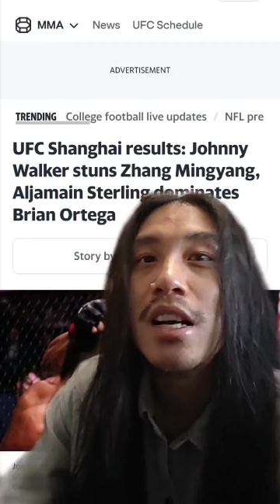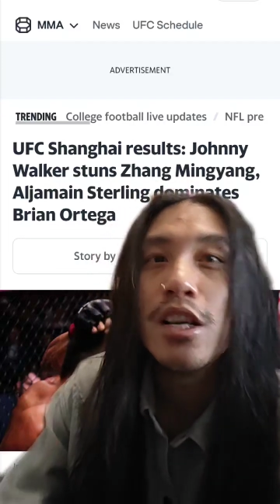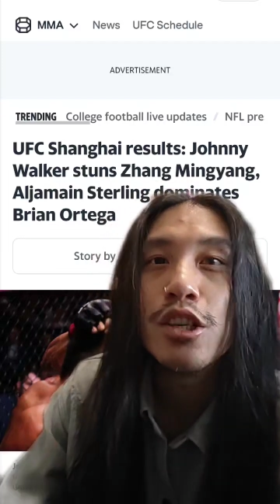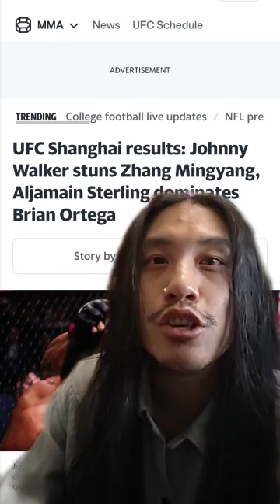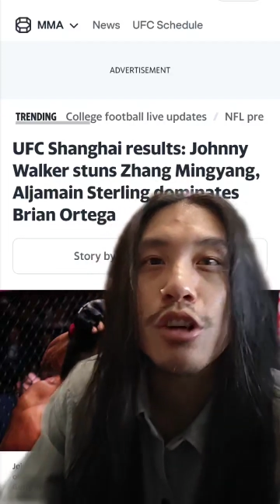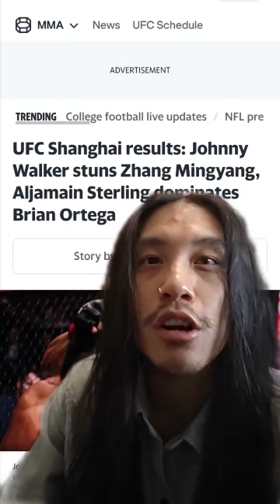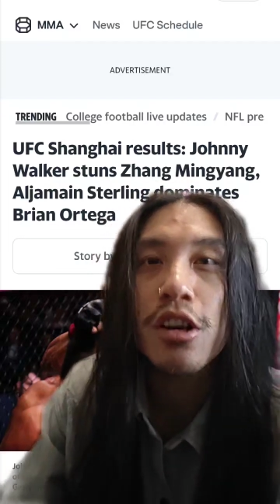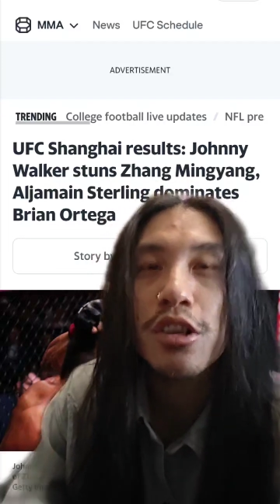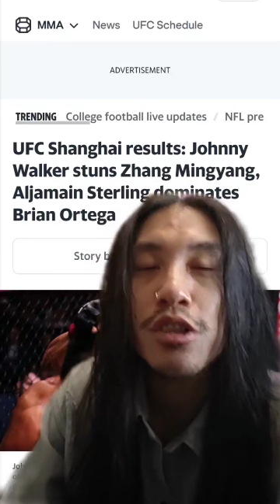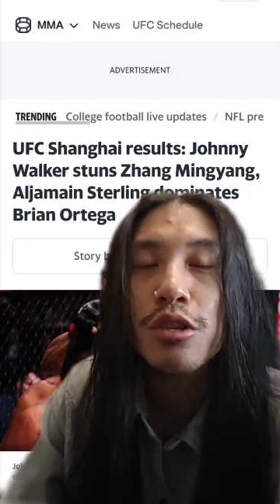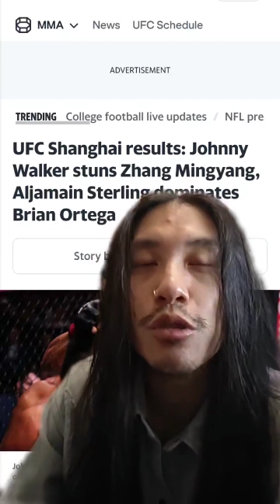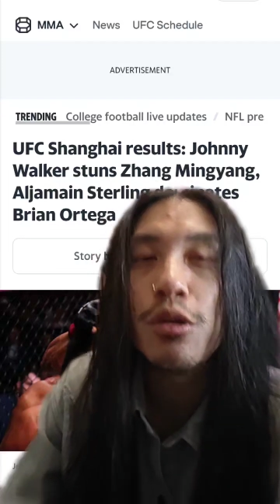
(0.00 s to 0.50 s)

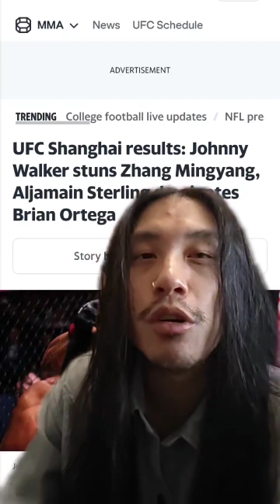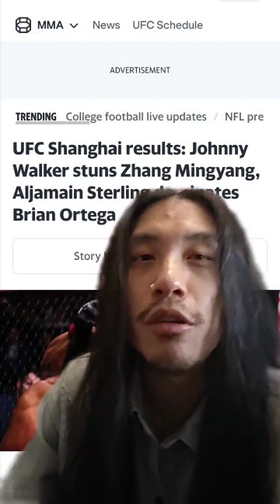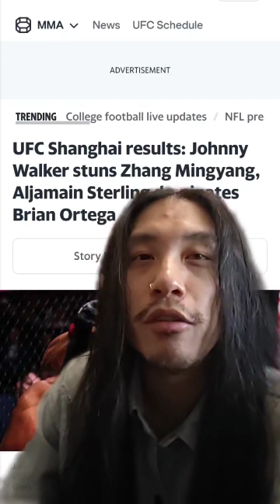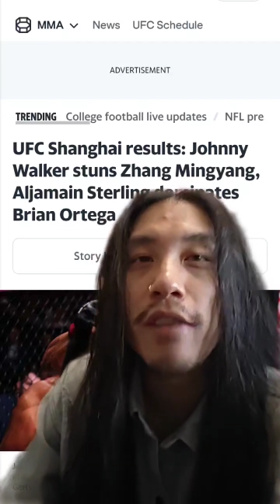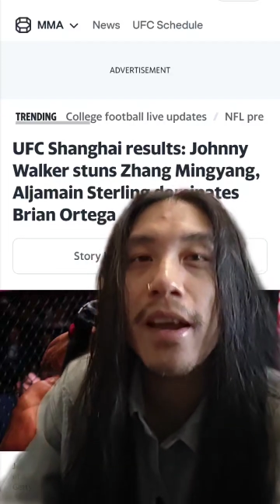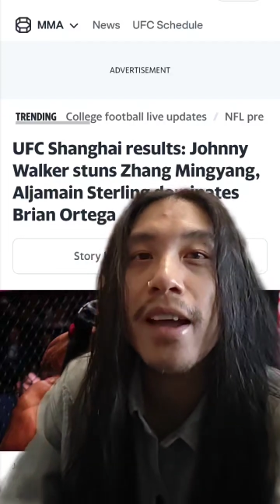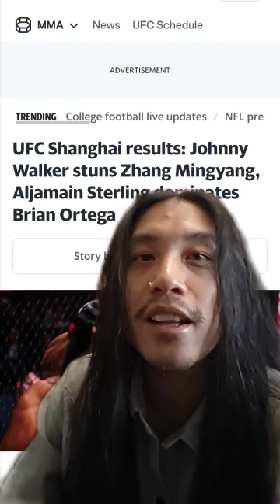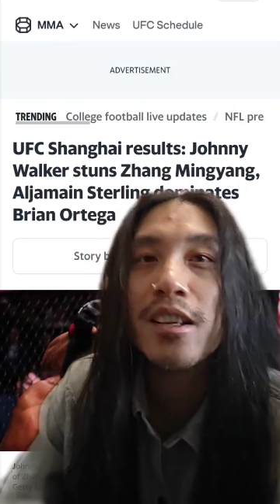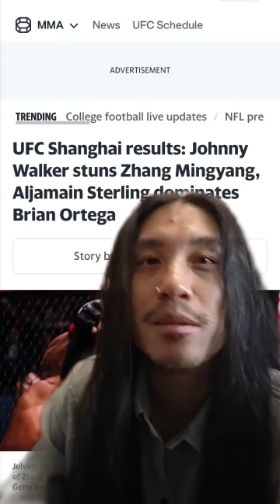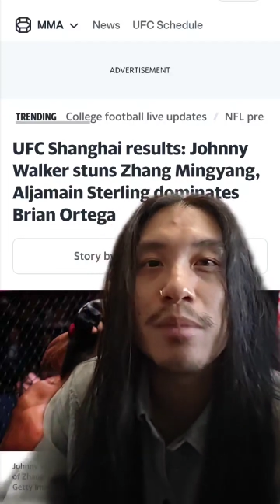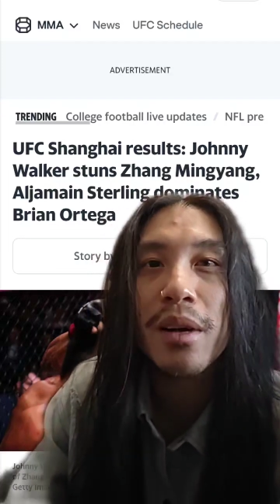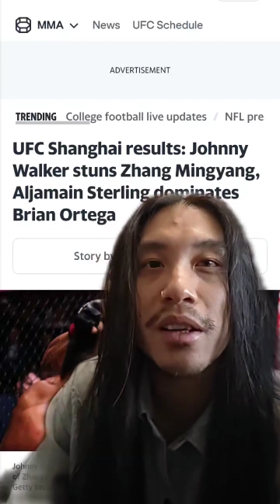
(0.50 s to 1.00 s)
Joshua
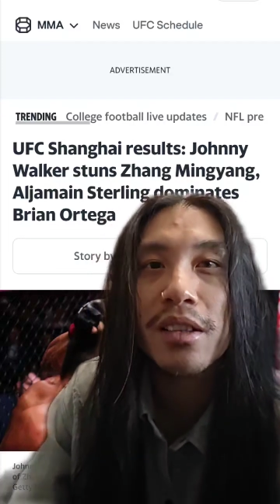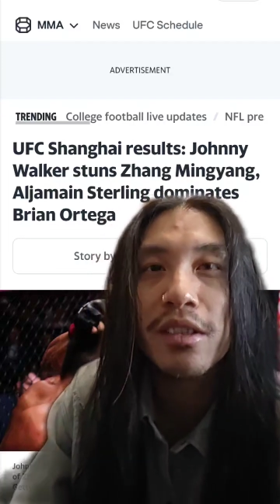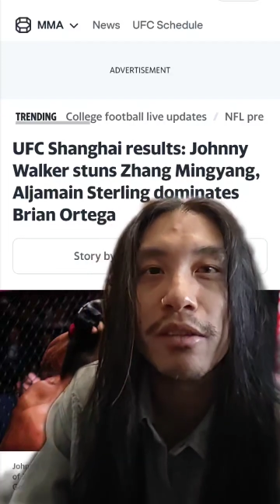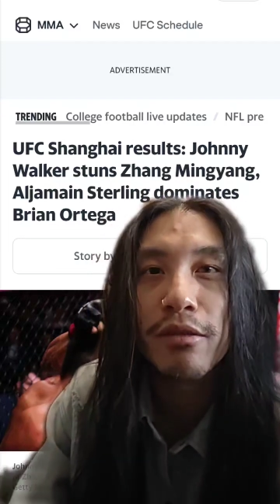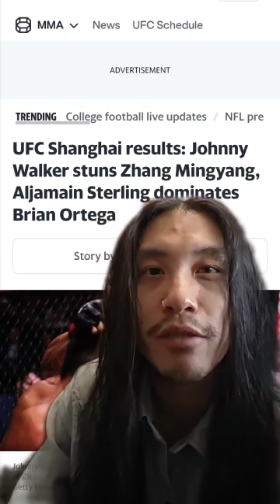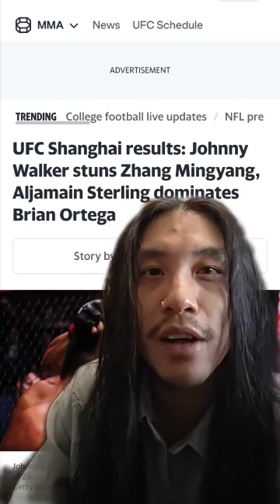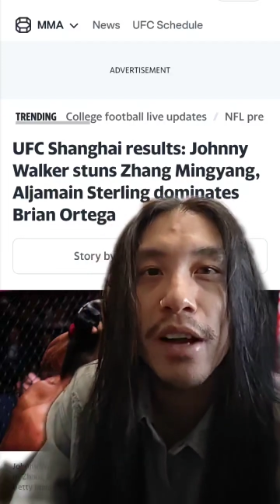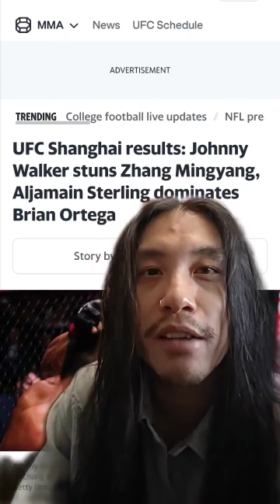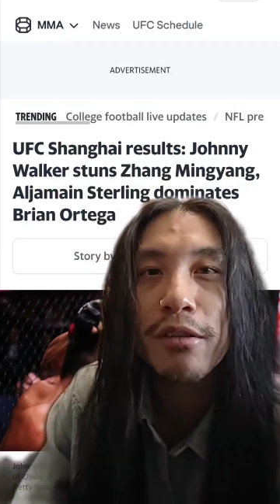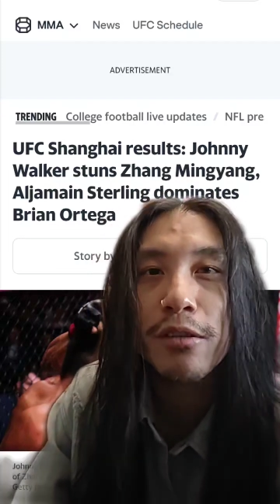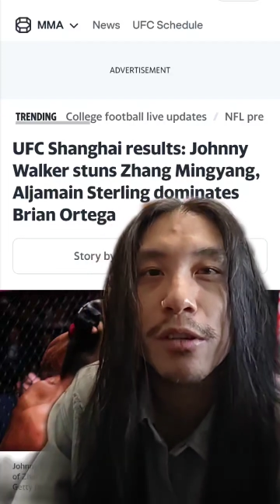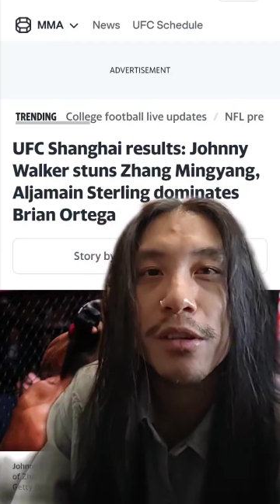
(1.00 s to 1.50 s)
Van's about to
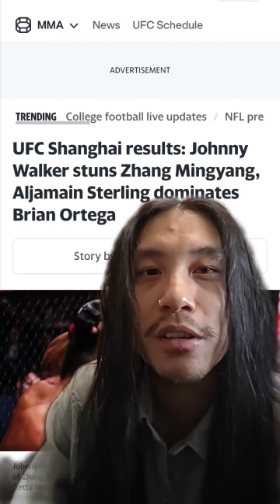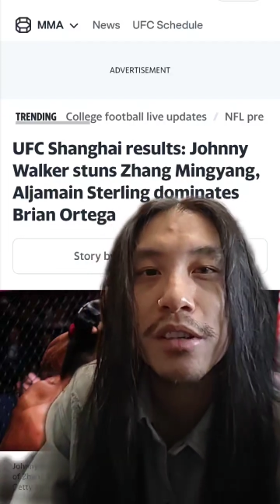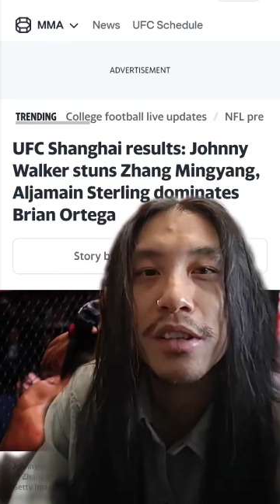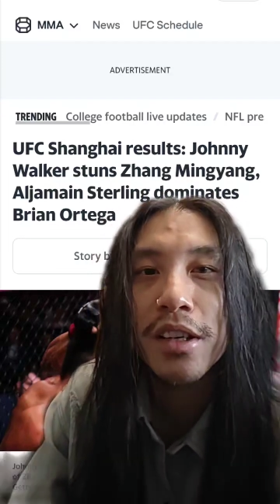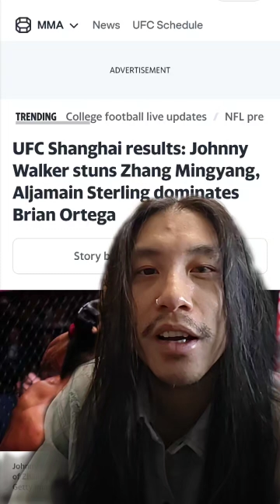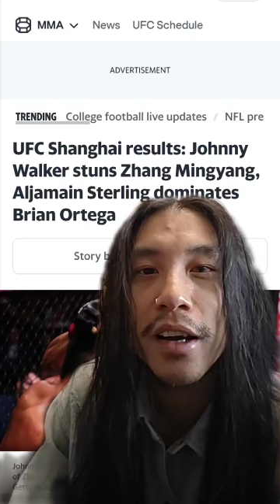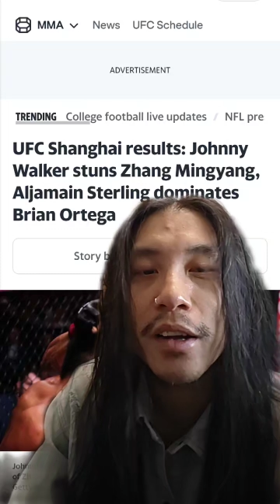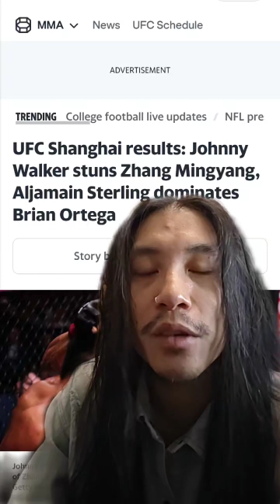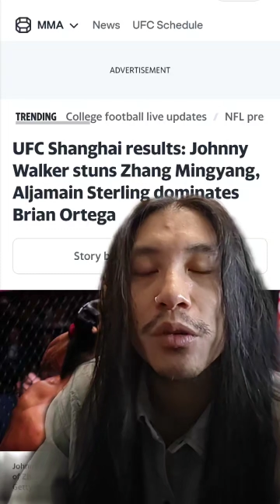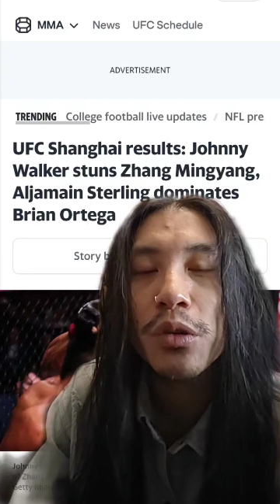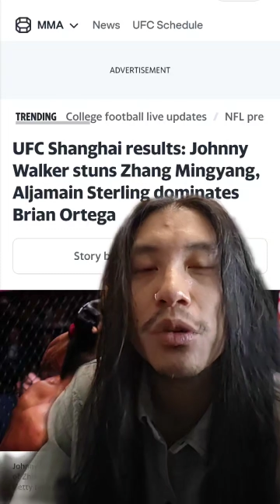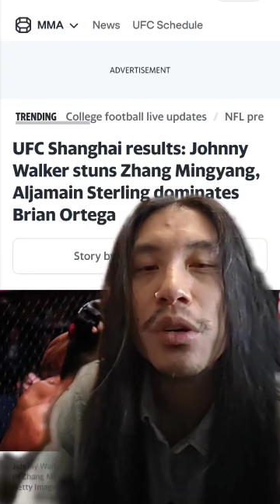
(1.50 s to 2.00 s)
fight for the
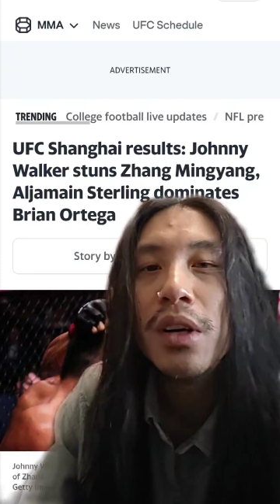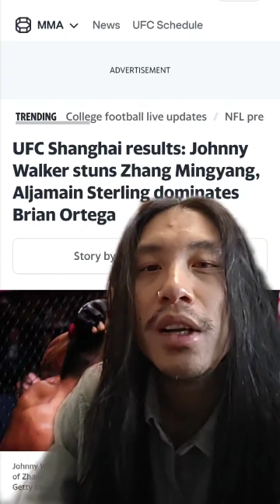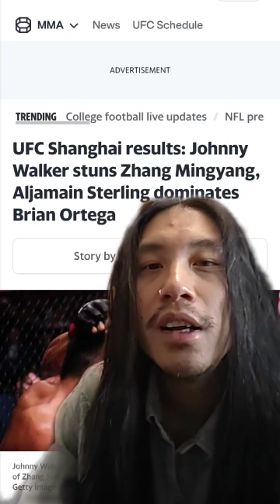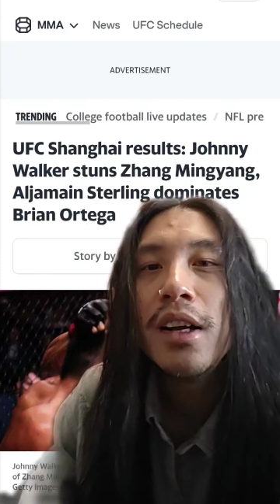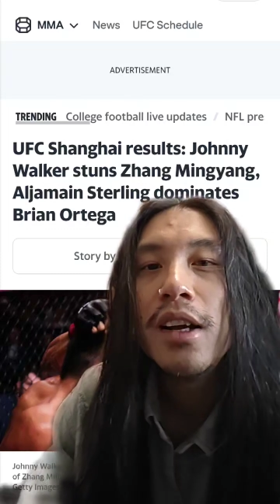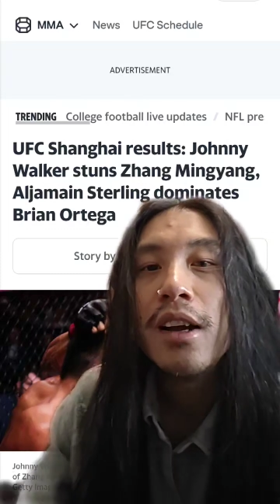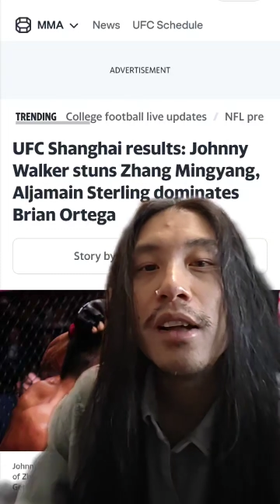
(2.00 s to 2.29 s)
title.